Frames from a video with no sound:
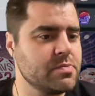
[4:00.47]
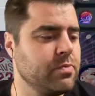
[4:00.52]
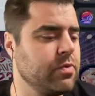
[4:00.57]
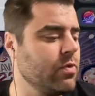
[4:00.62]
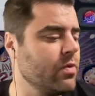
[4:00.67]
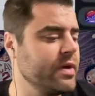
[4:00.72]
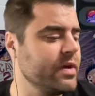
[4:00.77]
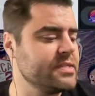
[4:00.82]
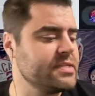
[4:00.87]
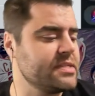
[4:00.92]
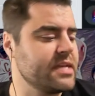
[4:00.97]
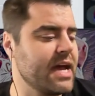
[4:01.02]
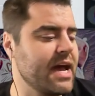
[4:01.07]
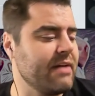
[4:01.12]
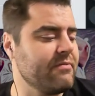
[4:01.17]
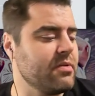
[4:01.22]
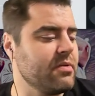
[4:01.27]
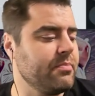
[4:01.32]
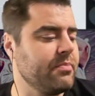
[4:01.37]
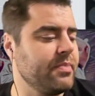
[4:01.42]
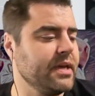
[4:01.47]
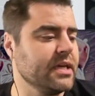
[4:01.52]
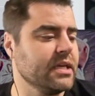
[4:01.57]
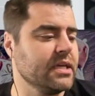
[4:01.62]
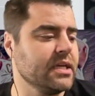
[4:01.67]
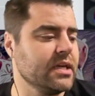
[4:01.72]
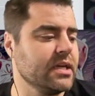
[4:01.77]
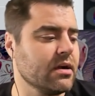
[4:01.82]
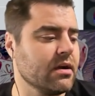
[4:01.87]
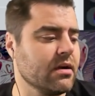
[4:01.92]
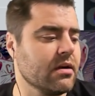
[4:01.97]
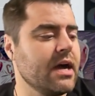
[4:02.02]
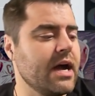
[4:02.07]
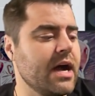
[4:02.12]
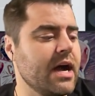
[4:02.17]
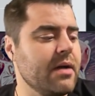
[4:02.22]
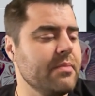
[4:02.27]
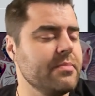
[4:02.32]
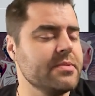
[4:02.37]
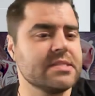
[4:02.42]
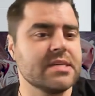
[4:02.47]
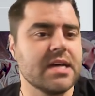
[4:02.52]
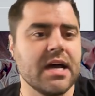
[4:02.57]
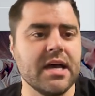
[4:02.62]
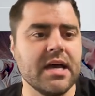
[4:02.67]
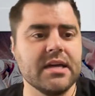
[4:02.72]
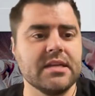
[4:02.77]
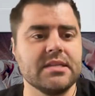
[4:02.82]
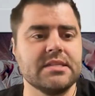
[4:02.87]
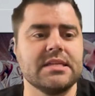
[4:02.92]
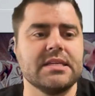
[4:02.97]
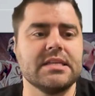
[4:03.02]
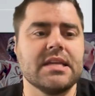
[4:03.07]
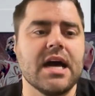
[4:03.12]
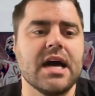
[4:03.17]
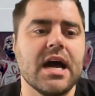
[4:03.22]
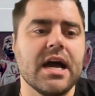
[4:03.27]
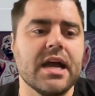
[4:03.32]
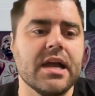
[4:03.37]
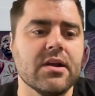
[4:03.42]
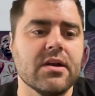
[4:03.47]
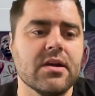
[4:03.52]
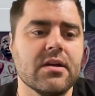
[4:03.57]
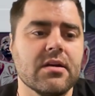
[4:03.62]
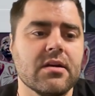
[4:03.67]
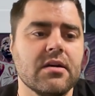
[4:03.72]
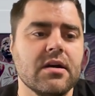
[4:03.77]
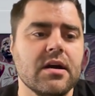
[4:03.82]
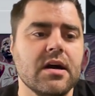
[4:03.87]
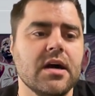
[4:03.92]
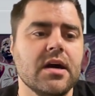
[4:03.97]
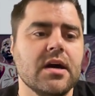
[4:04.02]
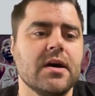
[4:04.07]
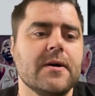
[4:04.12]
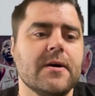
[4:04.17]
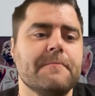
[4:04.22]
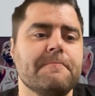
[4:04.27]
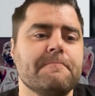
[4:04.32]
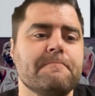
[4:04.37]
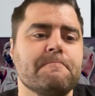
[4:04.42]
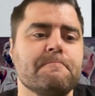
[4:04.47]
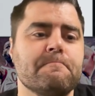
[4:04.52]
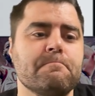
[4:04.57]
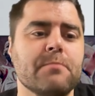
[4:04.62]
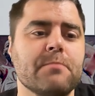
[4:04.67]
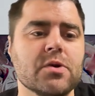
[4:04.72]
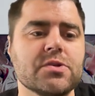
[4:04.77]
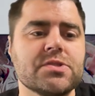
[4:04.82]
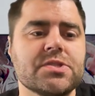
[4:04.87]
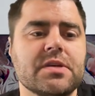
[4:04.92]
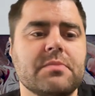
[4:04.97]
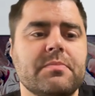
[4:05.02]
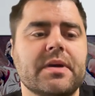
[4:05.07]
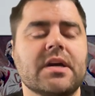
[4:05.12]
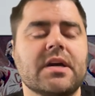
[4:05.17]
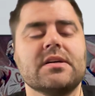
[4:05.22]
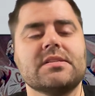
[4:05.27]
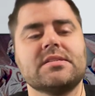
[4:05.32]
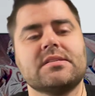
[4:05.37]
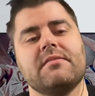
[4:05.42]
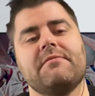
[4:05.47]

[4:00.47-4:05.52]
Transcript: poised to have a big year. I'm a Zion denier. Mostly because of the